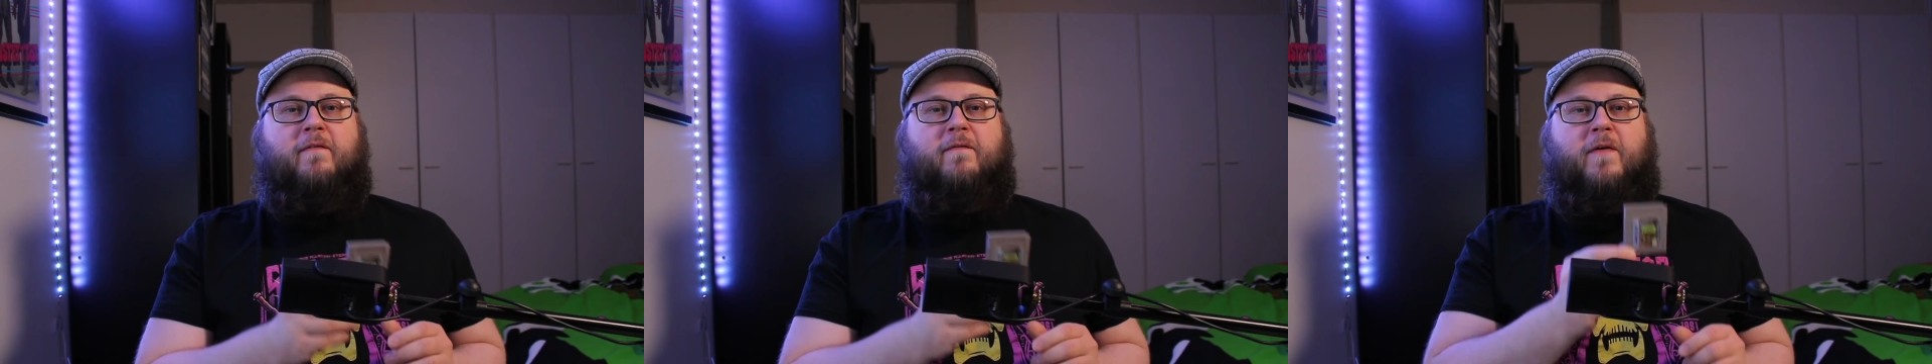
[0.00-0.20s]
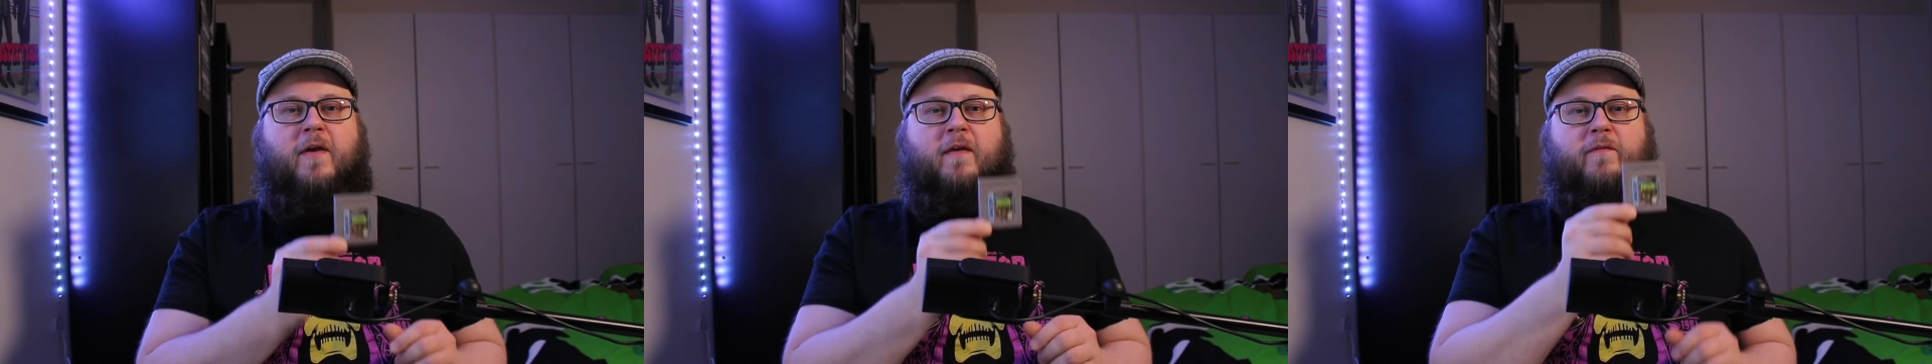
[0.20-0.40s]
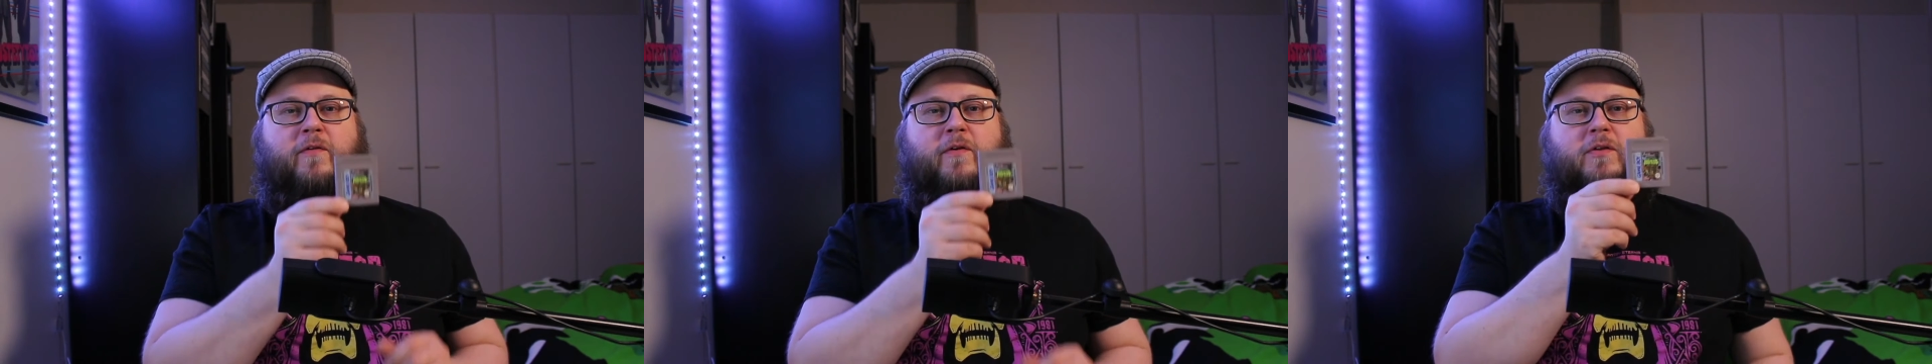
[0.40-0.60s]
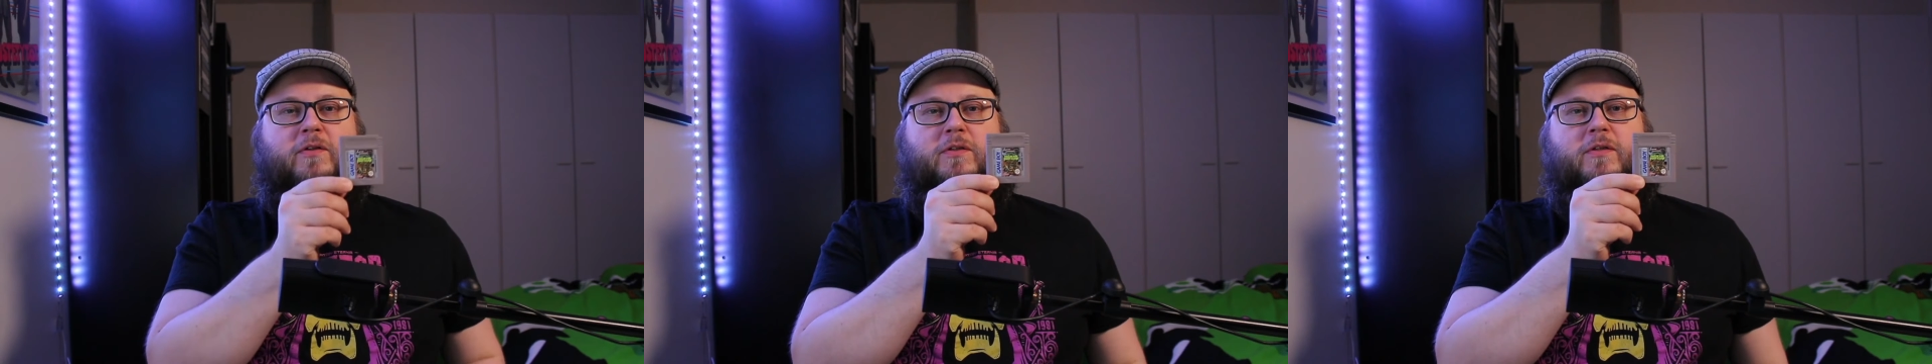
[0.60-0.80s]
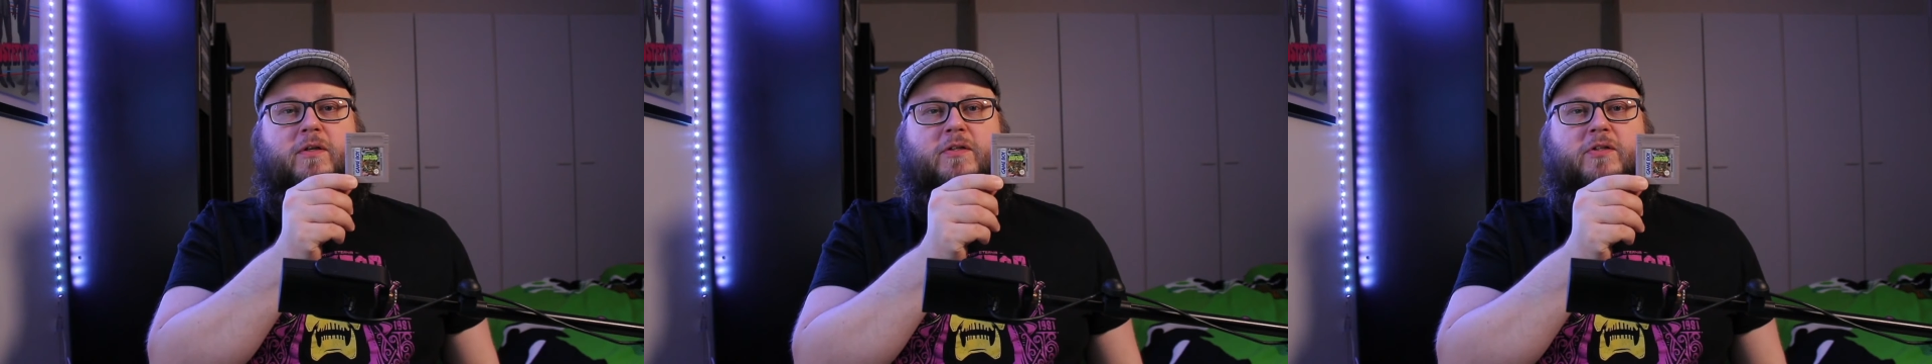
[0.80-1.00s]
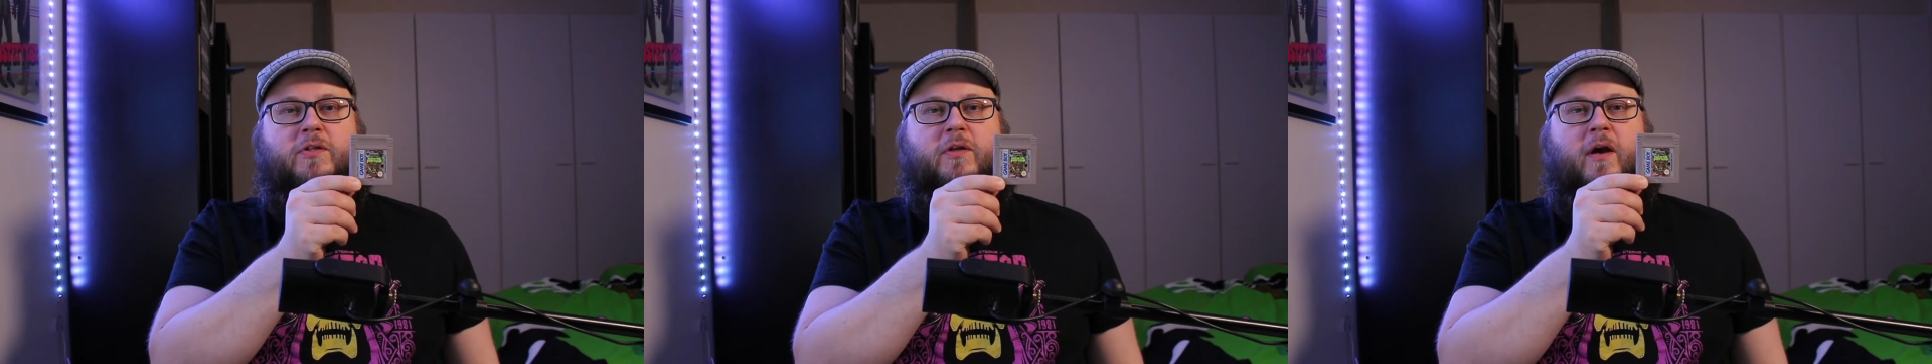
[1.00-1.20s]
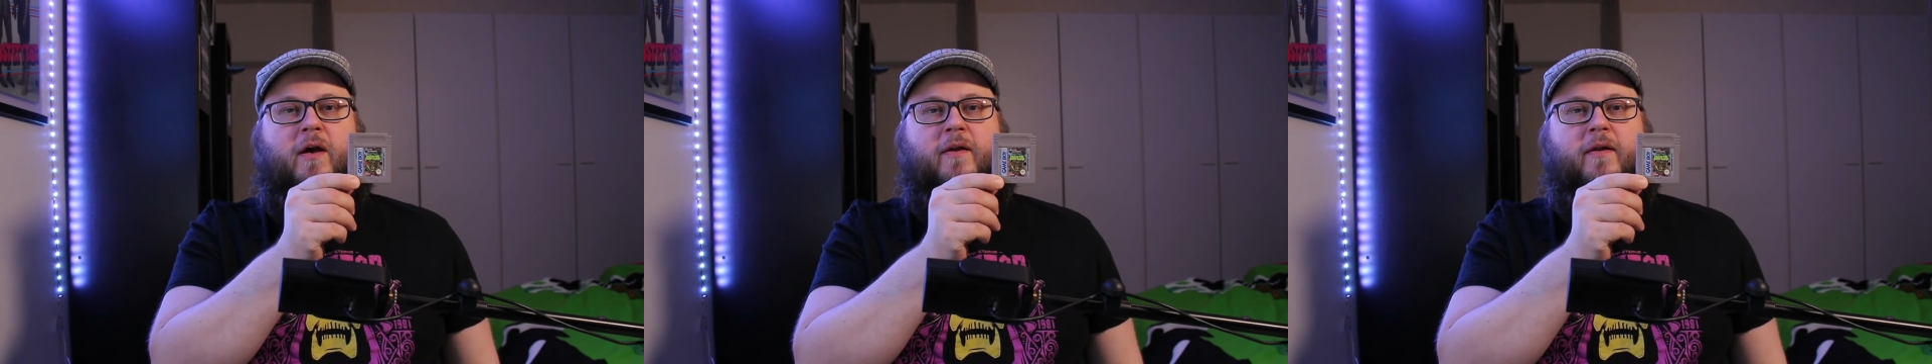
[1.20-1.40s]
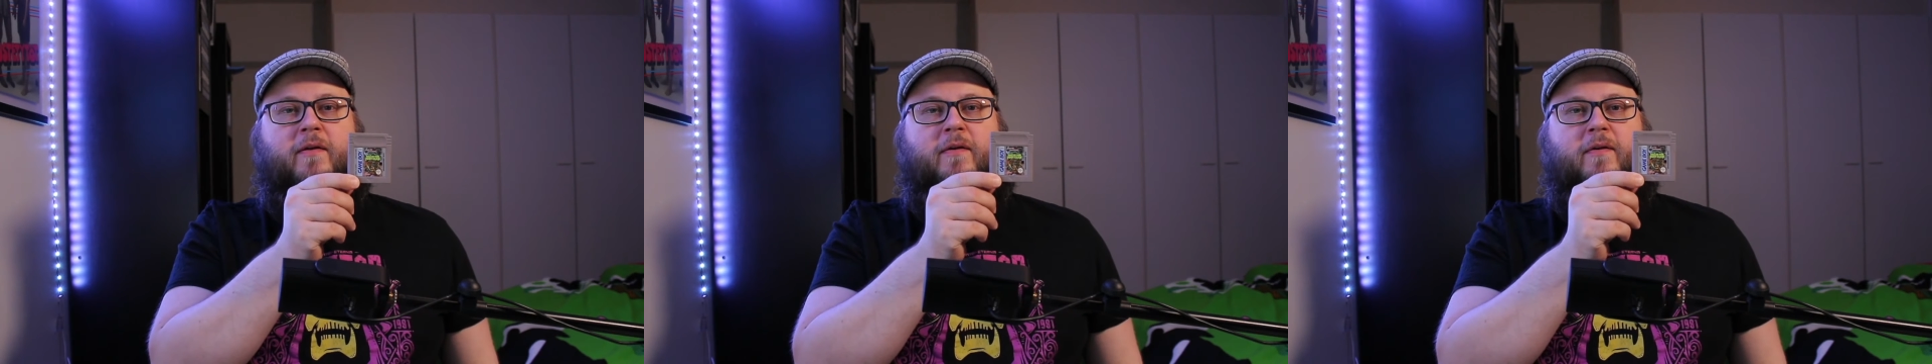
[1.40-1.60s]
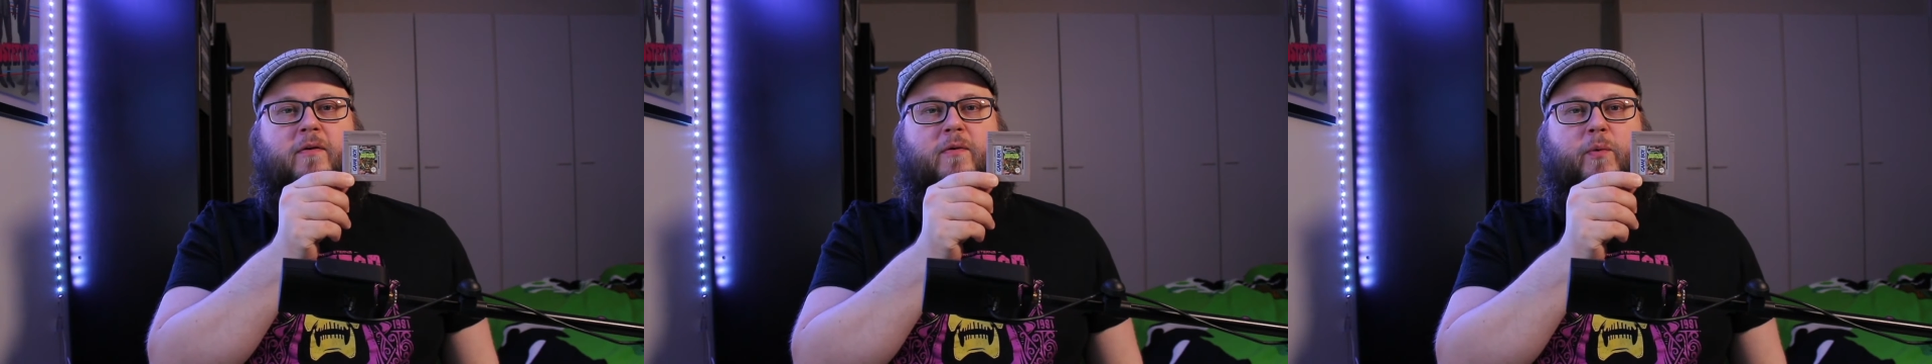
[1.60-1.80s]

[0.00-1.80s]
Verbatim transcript: favorites starting